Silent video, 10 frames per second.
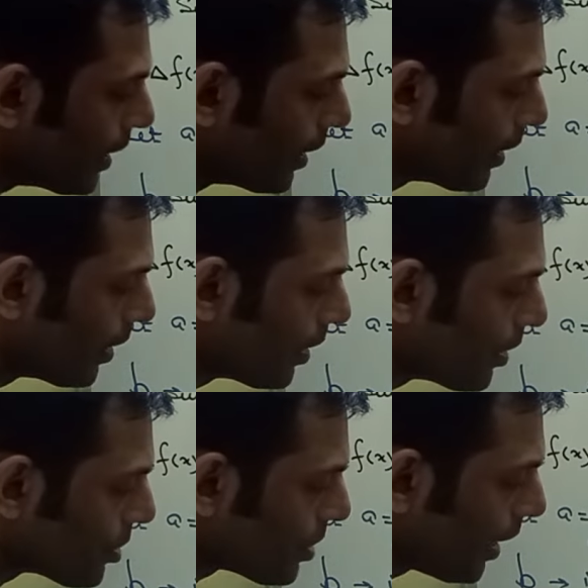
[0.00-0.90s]
c
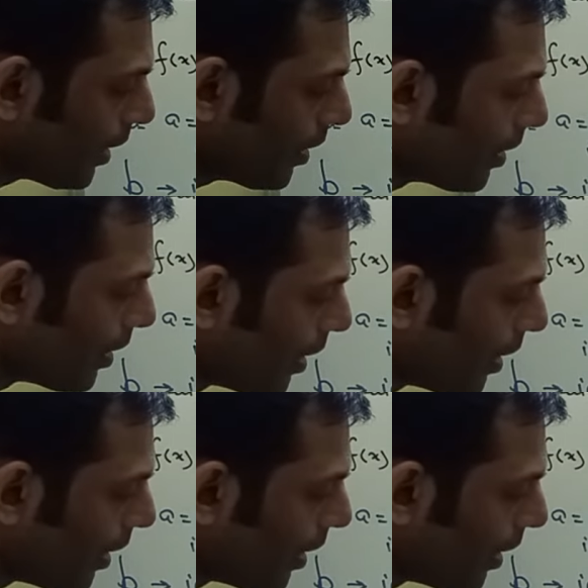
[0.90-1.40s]
is an